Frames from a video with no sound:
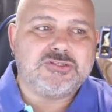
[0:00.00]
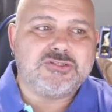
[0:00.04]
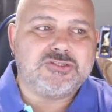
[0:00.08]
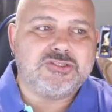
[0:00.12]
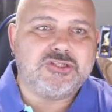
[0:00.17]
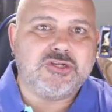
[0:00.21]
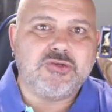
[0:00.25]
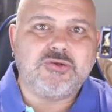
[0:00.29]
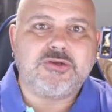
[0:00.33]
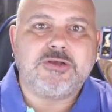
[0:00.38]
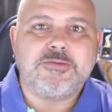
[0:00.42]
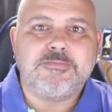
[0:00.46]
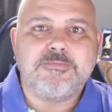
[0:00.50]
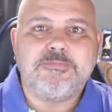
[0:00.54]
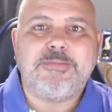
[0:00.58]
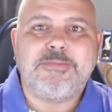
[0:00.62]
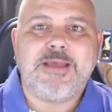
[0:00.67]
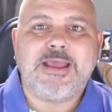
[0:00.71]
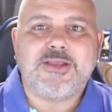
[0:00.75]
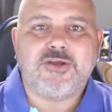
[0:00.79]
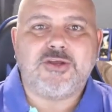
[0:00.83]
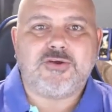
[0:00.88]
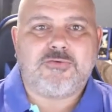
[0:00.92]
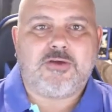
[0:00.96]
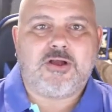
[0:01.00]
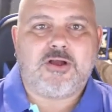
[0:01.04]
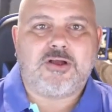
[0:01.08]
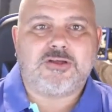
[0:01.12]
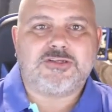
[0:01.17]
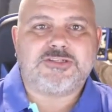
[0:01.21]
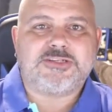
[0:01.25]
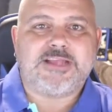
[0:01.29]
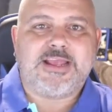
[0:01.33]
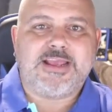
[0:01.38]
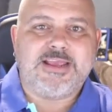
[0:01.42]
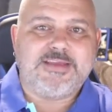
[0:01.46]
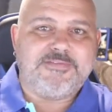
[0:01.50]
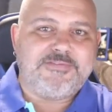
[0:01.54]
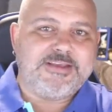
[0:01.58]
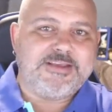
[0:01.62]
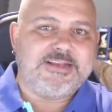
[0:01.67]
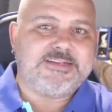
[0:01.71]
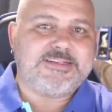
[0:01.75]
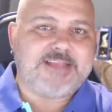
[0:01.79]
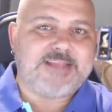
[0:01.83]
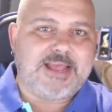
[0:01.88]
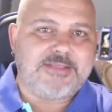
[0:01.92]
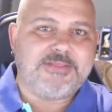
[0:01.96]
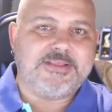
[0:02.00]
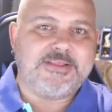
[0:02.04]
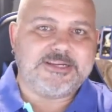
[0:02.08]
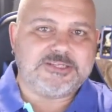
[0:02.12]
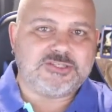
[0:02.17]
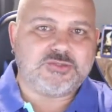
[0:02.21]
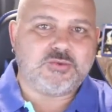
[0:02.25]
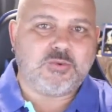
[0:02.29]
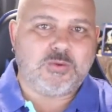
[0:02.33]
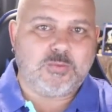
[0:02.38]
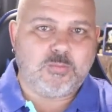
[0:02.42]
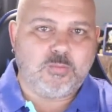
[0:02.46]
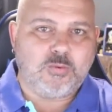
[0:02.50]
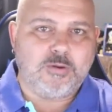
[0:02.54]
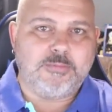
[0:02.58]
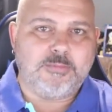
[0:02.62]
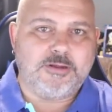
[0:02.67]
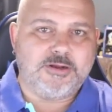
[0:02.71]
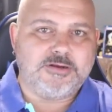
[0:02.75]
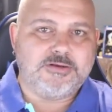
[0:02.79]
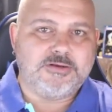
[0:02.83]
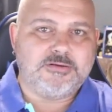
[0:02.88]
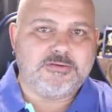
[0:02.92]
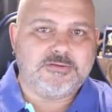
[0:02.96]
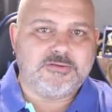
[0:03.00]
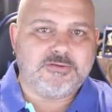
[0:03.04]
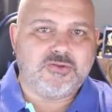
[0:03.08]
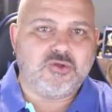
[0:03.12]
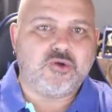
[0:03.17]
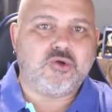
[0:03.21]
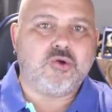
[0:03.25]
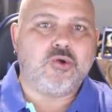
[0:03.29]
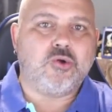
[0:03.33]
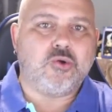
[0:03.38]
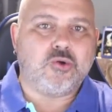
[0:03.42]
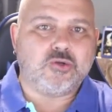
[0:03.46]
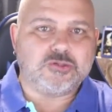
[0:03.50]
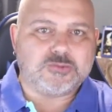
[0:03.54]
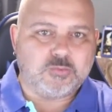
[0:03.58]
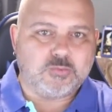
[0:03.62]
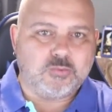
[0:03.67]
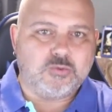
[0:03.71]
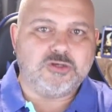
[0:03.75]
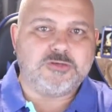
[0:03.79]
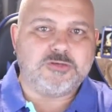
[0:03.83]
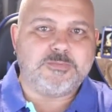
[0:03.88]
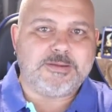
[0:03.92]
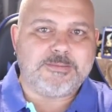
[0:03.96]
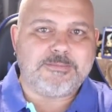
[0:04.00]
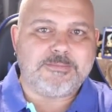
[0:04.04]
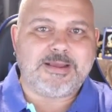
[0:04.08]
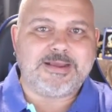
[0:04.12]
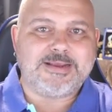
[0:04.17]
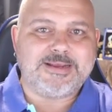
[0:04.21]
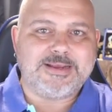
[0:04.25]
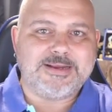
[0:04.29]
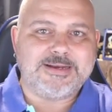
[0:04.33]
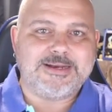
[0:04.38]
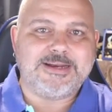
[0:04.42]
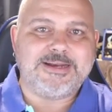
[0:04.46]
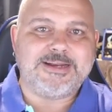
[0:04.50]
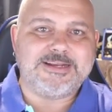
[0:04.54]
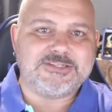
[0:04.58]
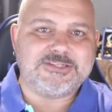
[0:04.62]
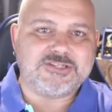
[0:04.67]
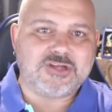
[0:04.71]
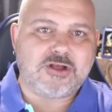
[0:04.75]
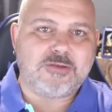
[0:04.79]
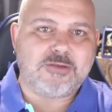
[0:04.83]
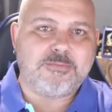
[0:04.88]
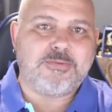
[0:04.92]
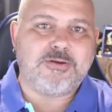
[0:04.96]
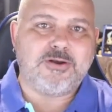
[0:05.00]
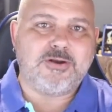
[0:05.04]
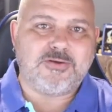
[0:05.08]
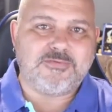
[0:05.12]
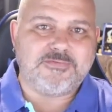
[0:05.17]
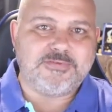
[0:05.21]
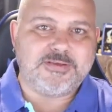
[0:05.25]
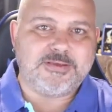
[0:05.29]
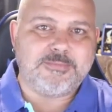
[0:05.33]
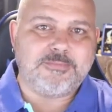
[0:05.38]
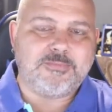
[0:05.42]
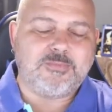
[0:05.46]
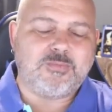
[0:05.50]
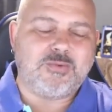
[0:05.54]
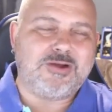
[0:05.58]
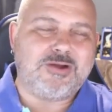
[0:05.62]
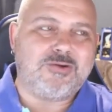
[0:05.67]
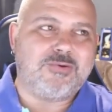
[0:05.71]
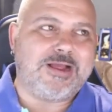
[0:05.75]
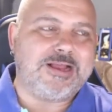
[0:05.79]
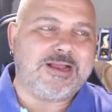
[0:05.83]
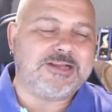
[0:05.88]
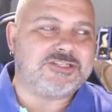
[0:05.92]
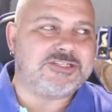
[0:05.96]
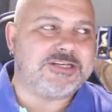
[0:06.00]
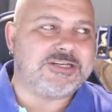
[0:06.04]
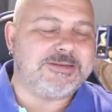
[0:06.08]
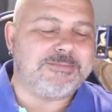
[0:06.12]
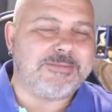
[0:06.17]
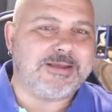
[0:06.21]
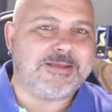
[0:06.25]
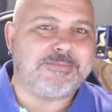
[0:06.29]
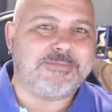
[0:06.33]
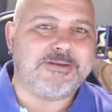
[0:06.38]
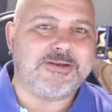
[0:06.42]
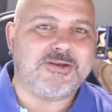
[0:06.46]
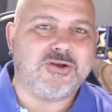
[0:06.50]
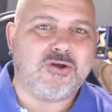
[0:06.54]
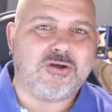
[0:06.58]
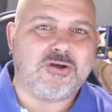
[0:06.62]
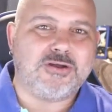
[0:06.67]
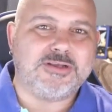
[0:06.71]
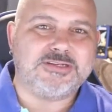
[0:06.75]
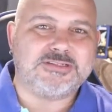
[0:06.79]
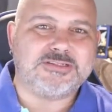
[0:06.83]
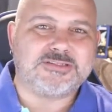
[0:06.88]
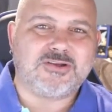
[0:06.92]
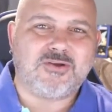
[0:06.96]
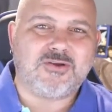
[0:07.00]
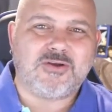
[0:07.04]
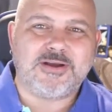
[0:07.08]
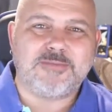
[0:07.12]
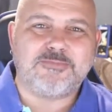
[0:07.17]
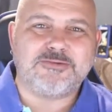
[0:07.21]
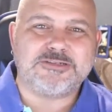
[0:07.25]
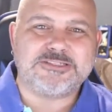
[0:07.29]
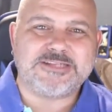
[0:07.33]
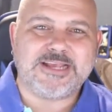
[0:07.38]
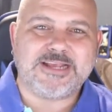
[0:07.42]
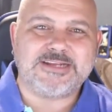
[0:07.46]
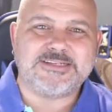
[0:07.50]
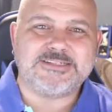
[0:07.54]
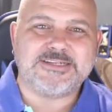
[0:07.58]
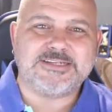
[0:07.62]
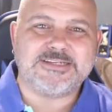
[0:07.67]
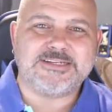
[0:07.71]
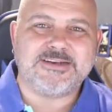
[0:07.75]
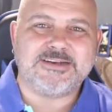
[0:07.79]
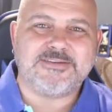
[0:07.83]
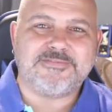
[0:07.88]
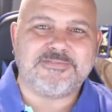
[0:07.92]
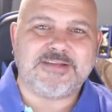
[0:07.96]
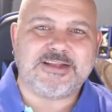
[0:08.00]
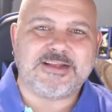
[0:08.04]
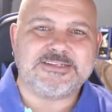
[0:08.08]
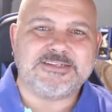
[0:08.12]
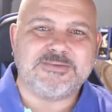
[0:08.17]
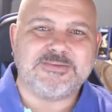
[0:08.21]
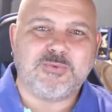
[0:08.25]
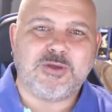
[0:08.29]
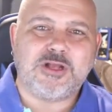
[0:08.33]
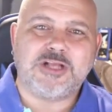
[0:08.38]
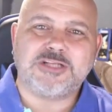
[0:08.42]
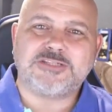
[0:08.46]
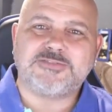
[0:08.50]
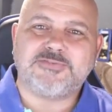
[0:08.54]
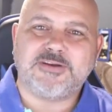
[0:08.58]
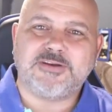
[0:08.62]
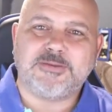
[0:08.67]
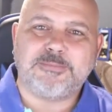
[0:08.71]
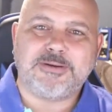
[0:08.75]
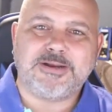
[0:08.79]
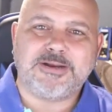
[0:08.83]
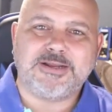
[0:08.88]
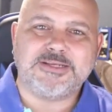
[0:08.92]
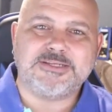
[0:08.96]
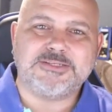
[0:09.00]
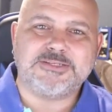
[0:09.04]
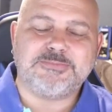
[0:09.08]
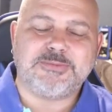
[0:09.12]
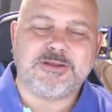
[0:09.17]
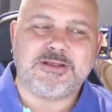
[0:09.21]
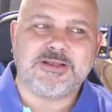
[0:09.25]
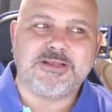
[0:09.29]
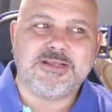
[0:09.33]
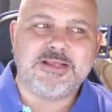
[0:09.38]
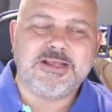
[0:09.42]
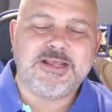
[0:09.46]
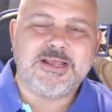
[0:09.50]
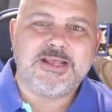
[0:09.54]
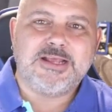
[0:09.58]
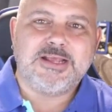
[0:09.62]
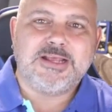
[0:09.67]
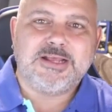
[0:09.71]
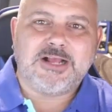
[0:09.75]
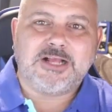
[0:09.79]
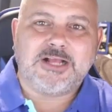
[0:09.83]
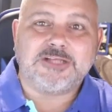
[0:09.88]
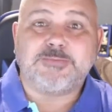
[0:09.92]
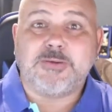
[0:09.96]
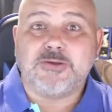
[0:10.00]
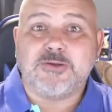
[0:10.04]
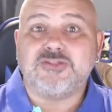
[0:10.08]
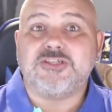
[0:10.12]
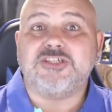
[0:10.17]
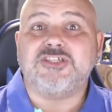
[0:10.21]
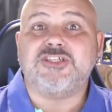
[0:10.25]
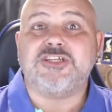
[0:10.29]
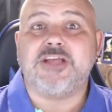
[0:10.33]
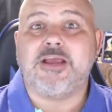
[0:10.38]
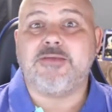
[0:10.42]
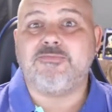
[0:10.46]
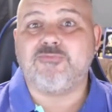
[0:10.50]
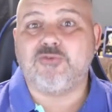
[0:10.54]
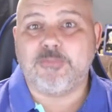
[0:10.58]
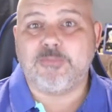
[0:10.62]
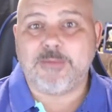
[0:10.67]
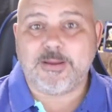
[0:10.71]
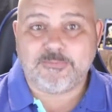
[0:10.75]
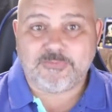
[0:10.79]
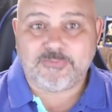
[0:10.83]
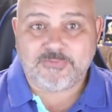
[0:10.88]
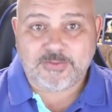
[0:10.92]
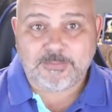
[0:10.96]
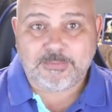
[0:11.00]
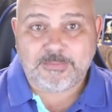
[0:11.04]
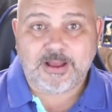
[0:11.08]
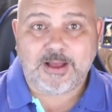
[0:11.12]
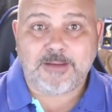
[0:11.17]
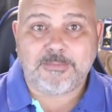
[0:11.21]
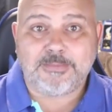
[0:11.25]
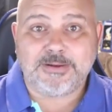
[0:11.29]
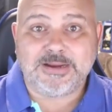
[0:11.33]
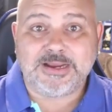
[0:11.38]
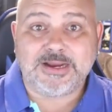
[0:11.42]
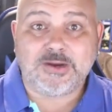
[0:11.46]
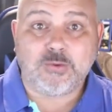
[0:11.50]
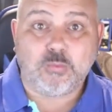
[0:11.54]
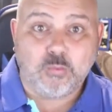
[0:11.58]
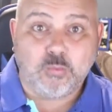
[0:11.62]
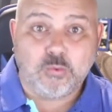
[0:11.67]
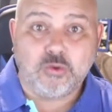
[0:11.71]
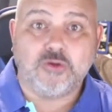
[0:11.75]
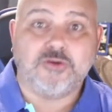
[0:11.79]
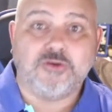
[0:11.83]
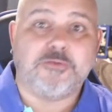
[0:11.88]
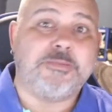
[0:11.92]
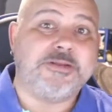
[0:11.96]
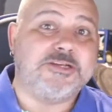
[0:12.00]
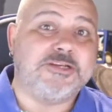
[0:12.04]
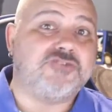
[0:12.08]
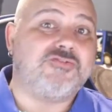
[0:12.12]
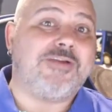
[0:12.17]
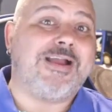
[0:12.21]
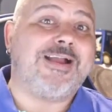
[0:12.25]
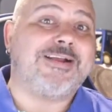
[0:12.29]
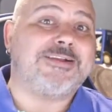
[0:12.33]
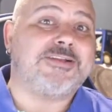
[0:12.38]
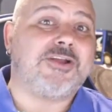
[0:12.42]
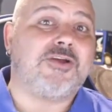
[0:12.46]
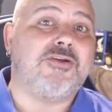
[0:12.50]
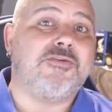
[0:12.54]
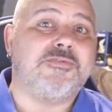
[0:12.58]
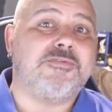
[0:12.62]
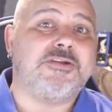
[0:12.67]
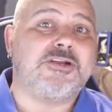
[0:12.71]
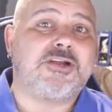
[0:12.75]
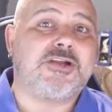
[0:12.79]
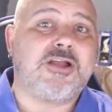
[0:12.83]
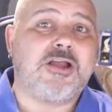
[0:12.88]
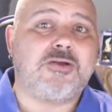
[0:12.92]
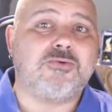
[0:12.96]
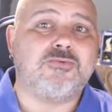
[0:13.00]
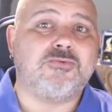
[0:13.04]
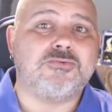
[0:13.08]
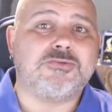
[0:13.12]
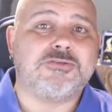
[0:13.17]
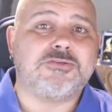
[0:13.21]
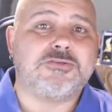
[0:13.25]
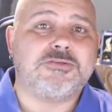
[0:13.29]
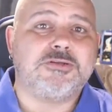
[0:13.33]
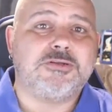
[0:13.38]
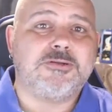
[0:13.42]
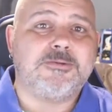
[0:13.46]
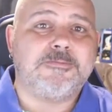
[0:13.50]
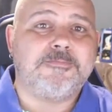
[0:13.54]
You can bet your ass that if he had done this to a woman, the courts would be making an example of him. Well, actually, maybe not. He's kind of protected in the fact he works for the police. But I suppose a general member of the public would be dragged over the coals,